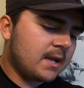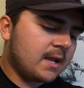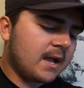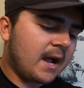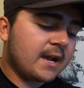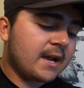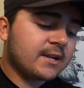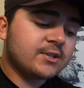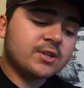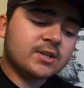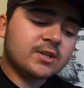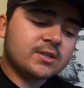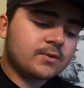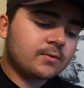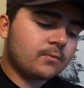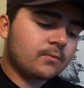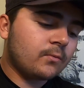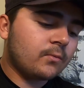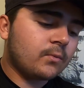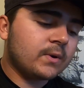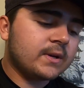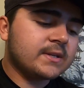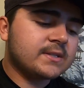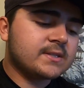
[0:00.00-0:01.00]
I just
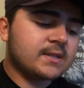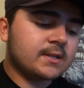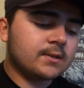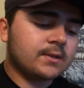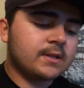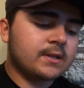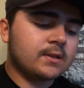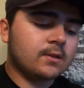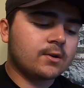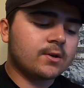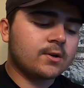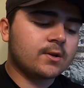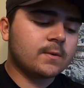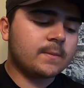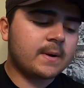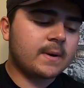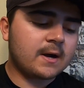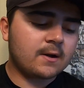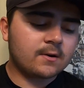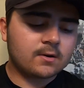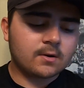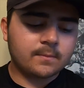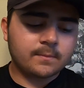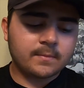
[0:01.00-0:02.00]
recently learned
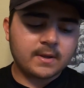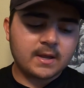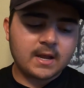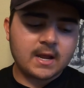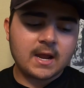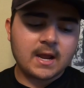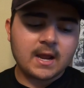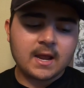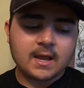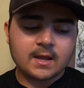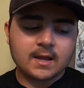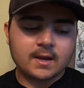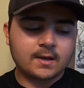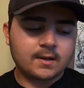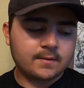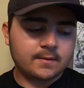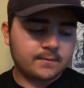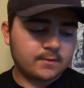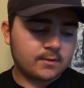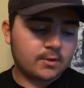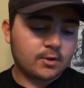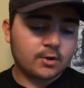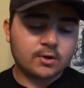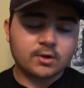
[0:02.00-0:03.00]
about them,
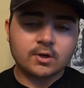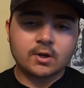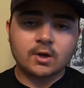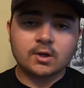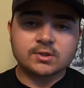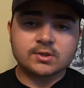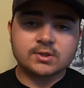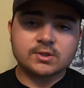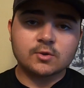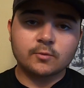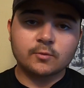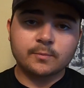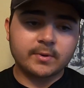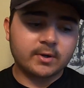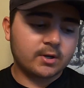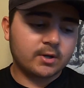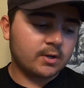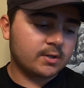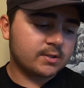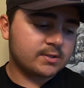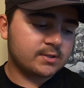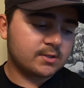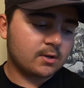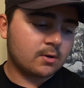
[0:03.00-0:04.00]
and they're a super
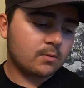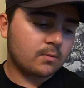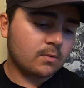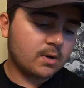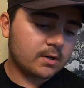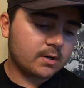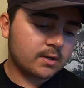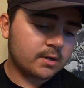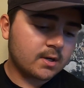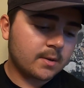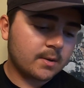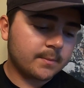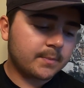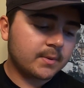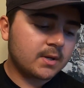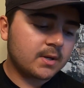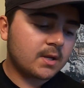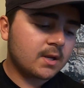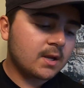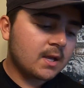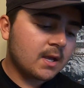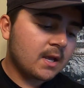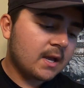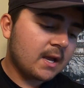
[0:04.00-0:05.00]
good saltwater
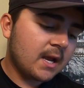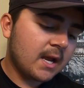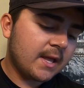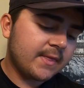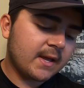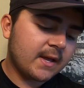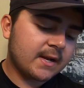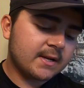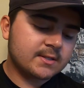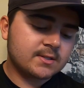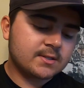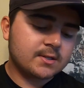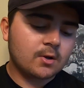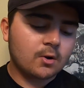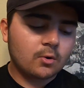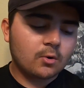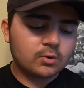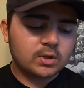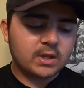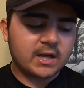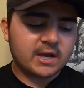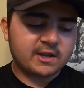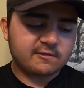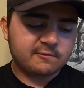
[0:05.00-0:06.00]
company, and that is no
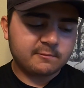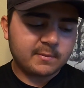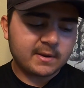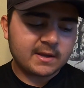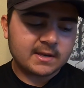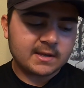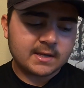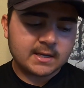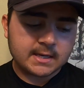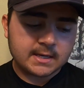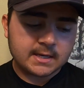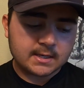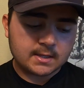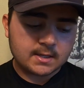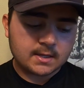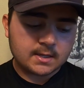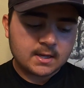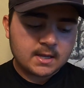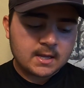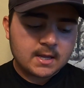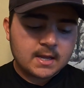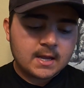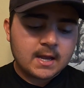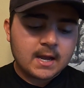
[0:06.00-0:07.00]
live bait needed.
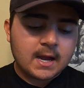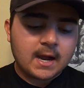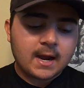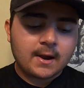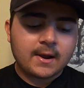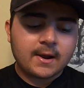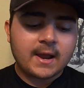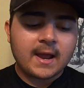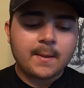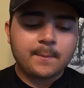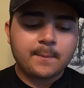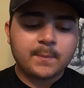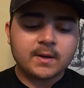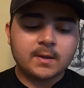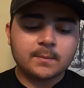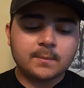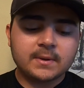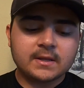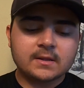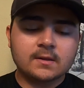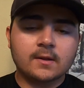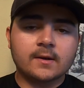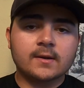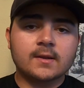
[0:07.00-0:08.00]
I happen to
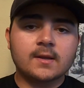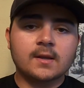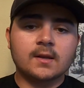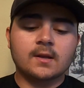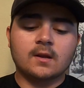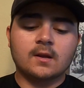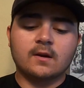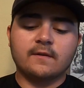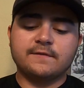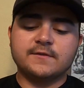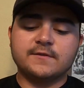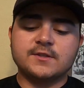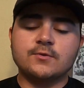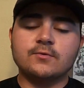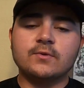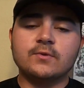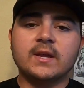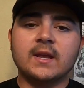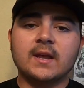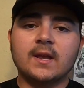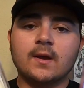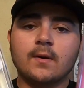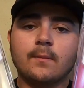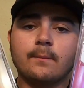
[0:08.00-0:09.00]
be lucky enough to
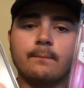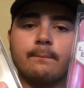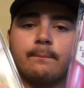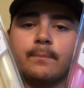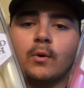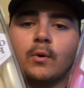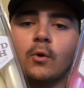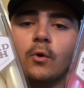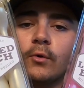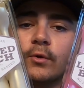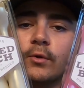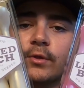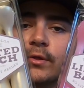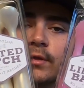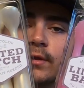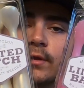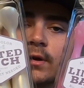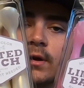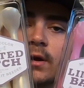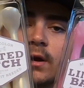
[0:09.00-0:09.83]
get both